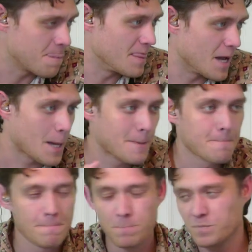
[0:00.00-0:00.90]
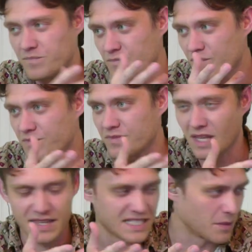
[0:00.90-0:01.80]
Yeah. I
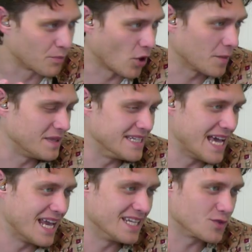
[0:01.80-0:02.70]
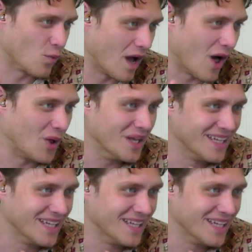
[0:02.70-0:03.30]
think someone brought up in the den as well.